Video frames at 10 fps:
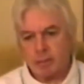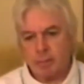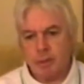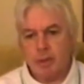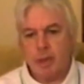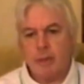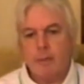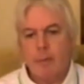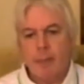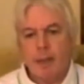computer,
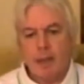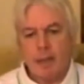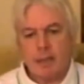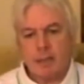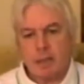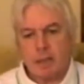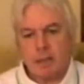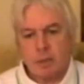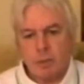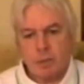
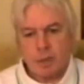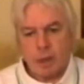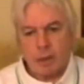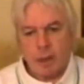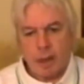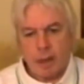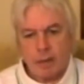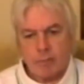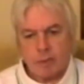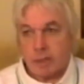it's also
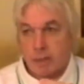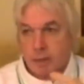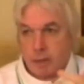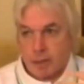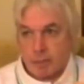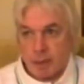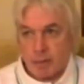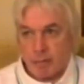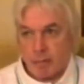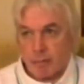a receiver transmitter
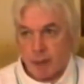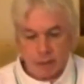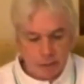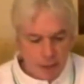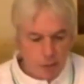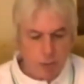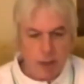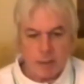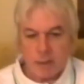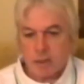of information. That's
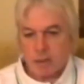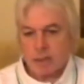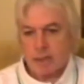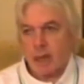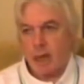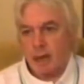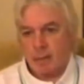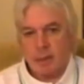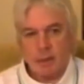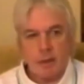why it's crystalline. I
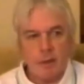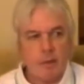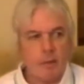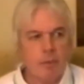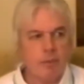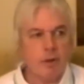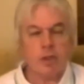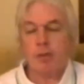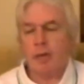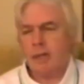mean, you know, we've
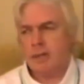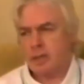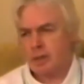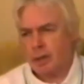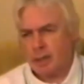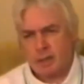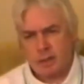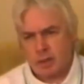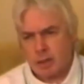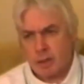got trillions and trillions
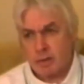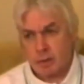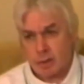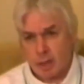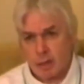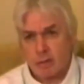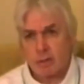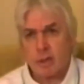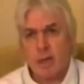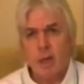and trillions of
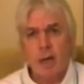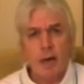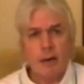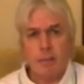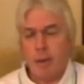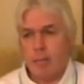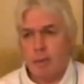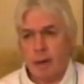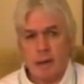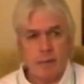cells, and the
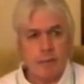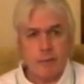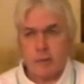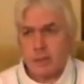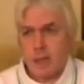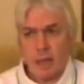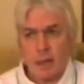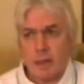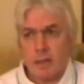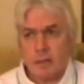membrane of every
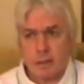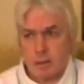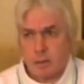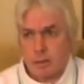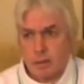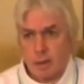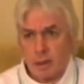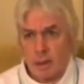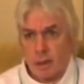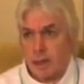cell is
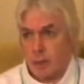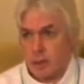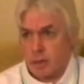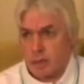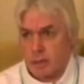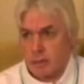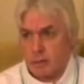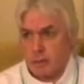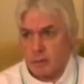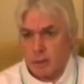liquid
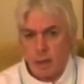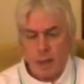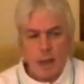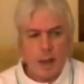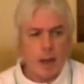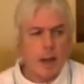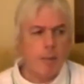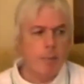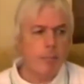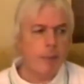crystal.
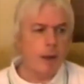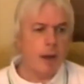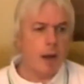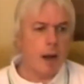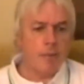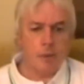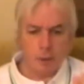I've